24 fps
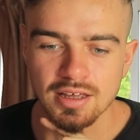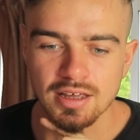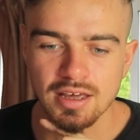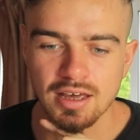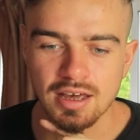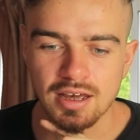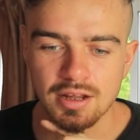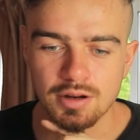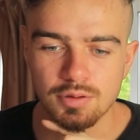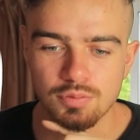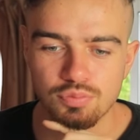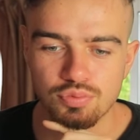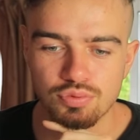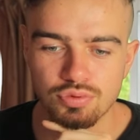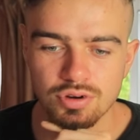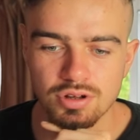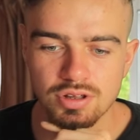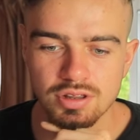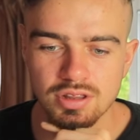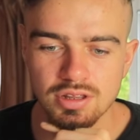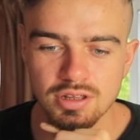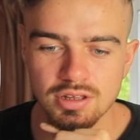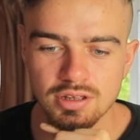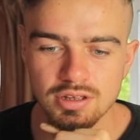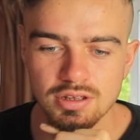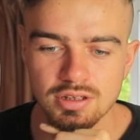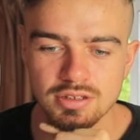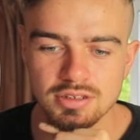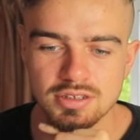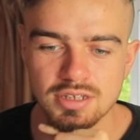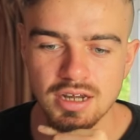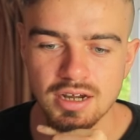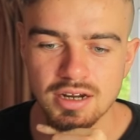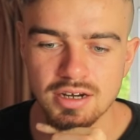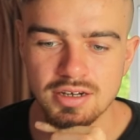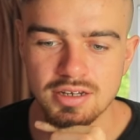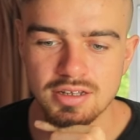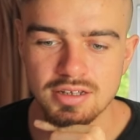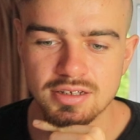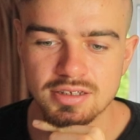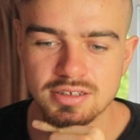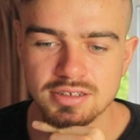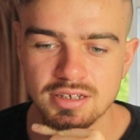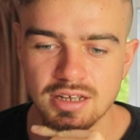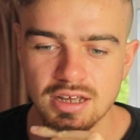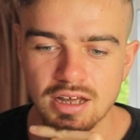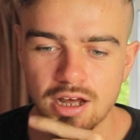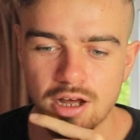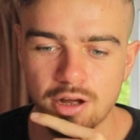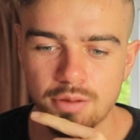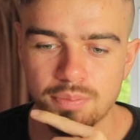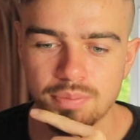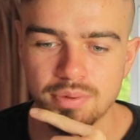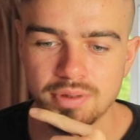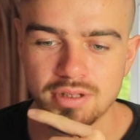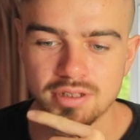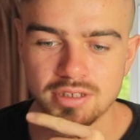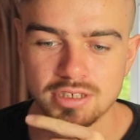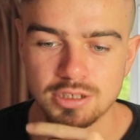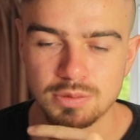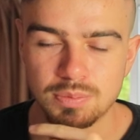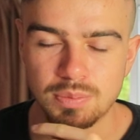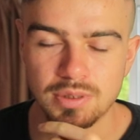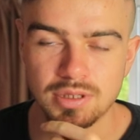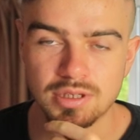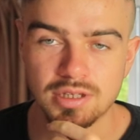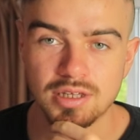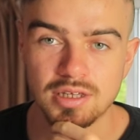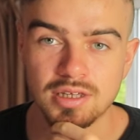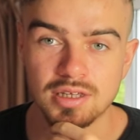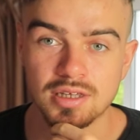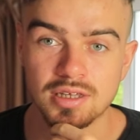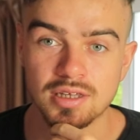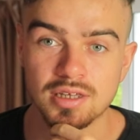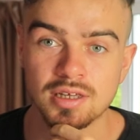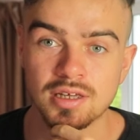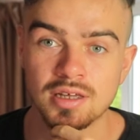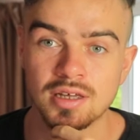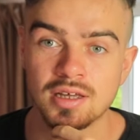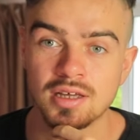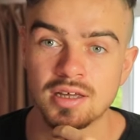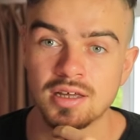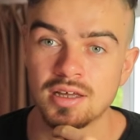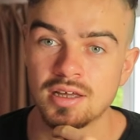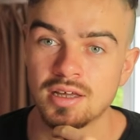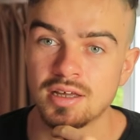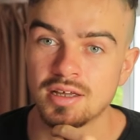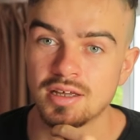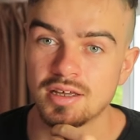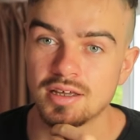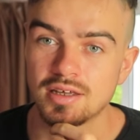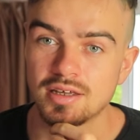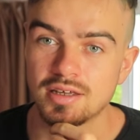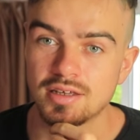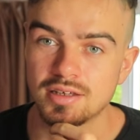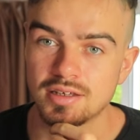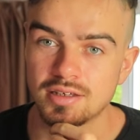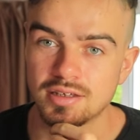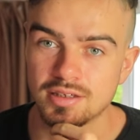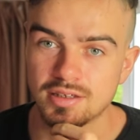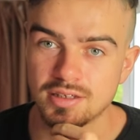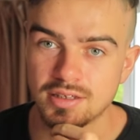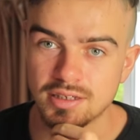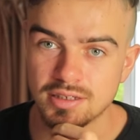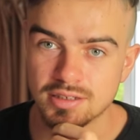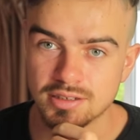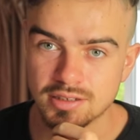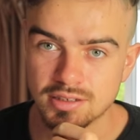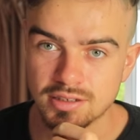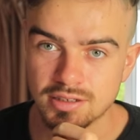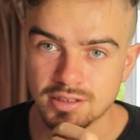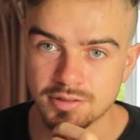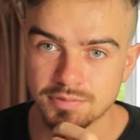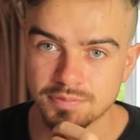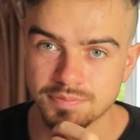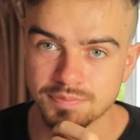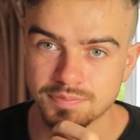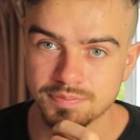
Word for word: Can breathing techniques help in speaking easily.